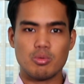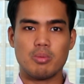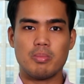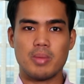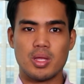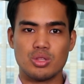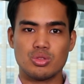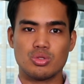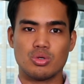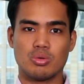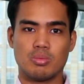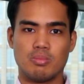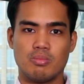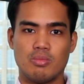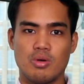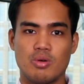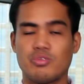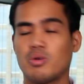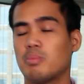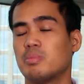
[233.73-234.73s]
momentum
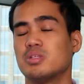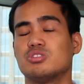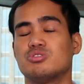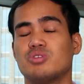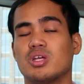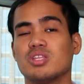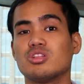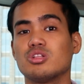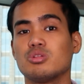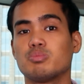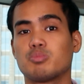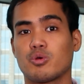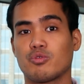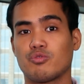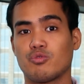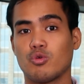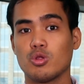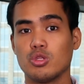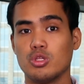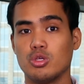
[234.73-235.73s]
from its rental
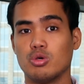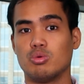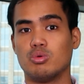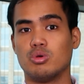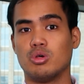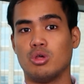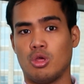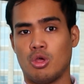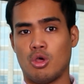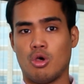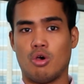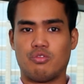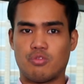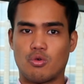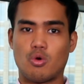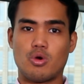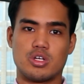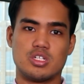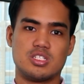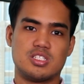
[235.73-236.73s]
portfolio. Of
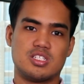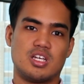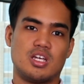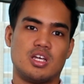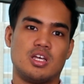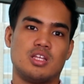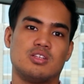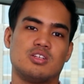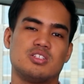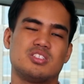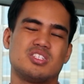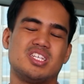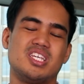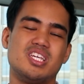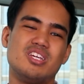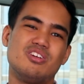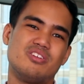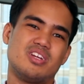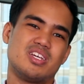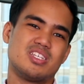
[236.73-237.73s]
course, there's
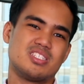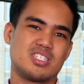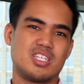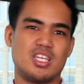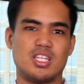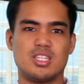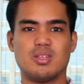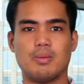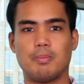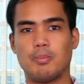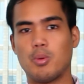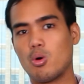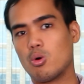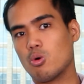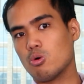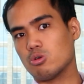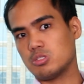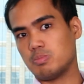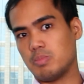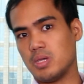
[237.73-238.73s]
key risk in the
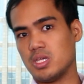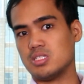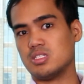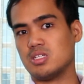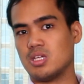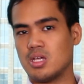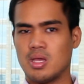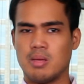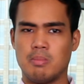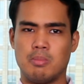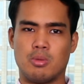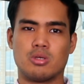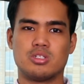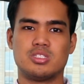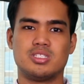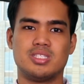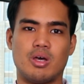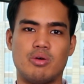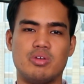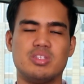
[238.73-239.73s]
POGO space
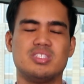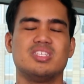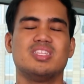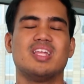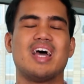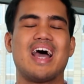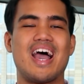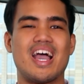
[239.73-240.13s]
because now it's in the